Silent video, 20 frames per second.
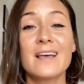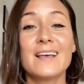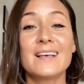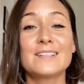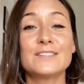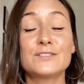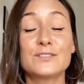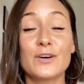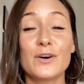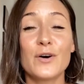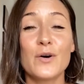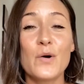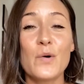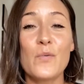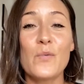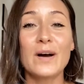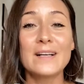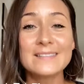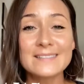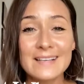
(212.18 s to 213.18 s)
So
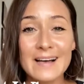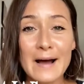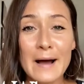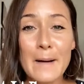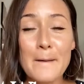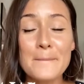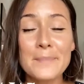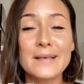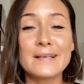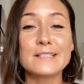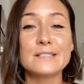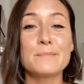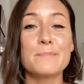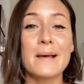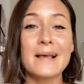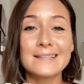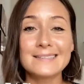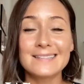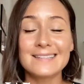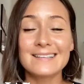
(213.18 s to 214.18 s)
WhatsApp is
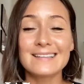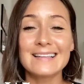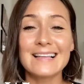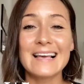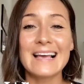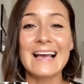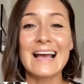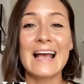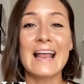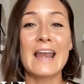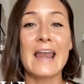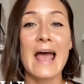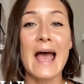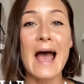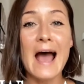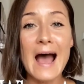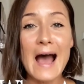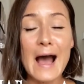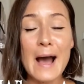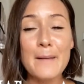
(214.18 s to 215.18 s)
basically an
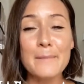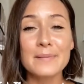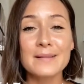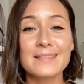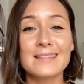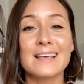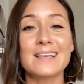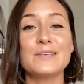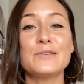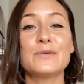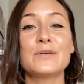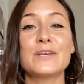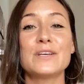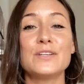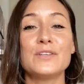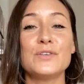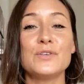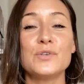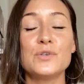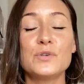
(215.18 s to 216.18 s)
app that you
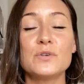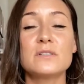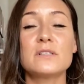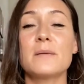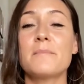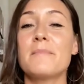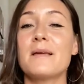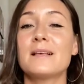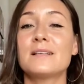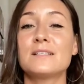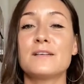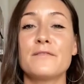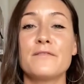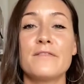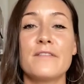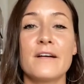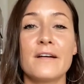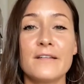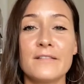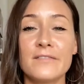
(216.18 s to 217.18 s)
can use. It makes it
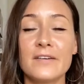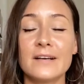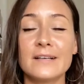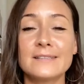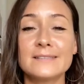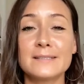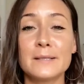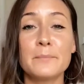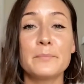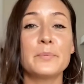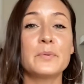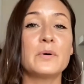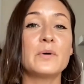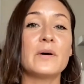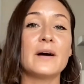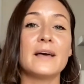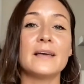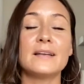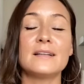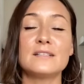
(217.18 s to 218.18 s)
very, very simple
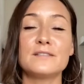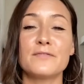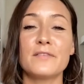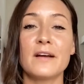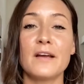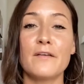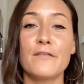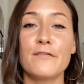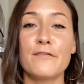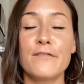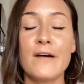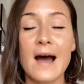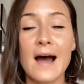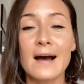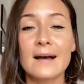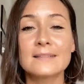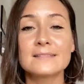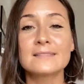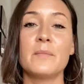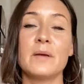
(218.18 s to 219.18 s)
and it's very
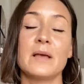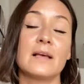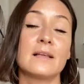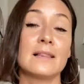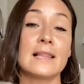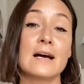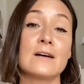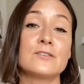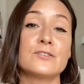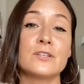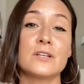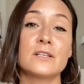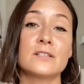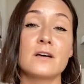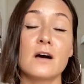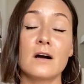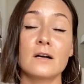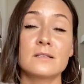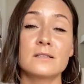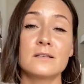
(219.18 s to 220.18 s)
fast. It allows you to
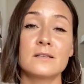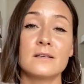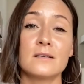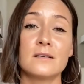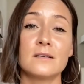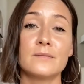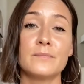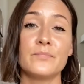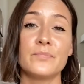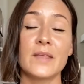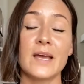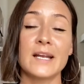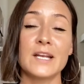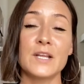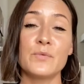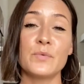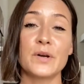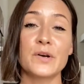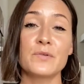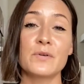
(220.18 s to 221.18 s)
talk to
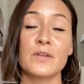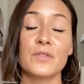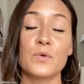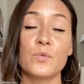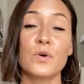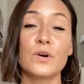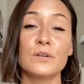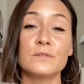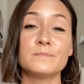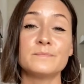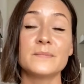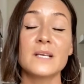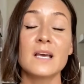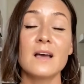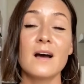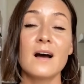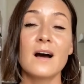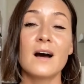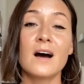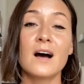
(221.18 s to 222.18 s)
anyone around the world.
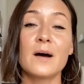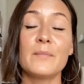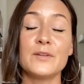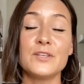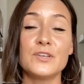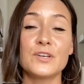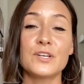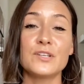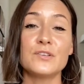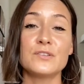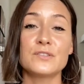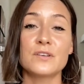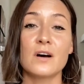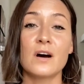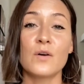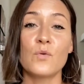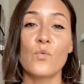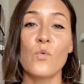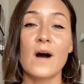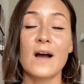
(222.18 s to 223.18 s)
Um, and you can use it
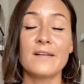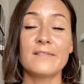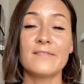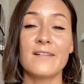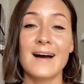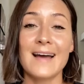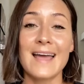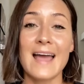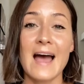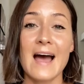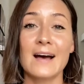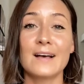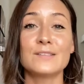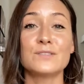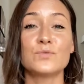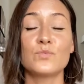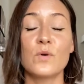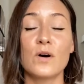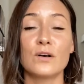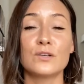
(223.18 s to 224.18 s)
on Wi-Fi
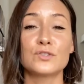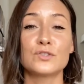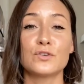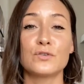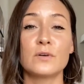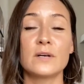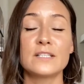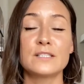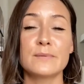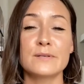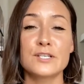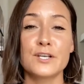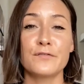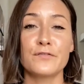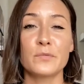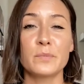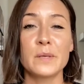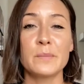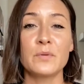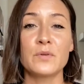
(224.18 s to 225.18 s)
as well. So especially
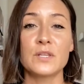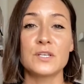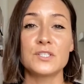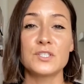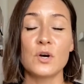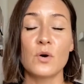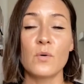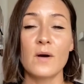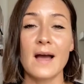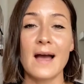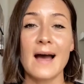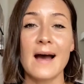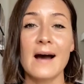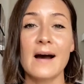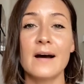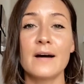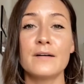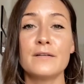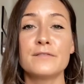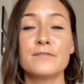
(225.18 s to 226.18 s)
for people that don't
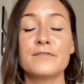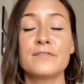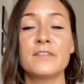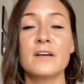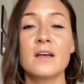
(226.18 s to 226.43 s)
have